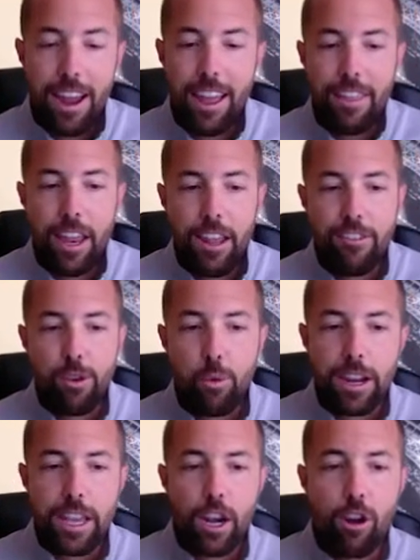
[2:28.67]
And then if you
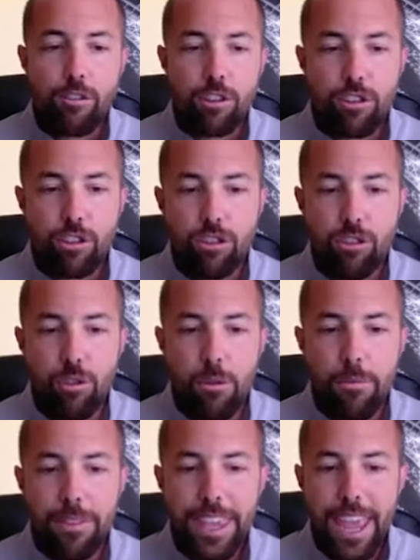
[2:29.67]
want to get over to
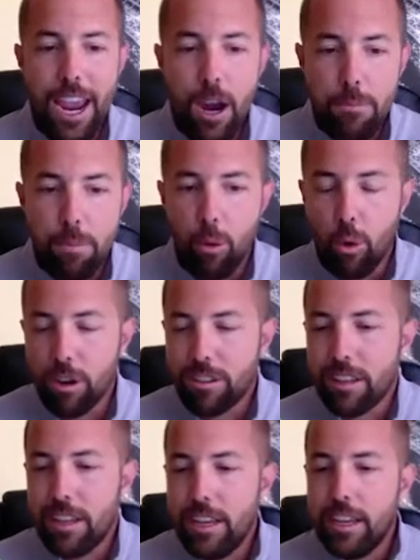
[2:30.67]
the airport,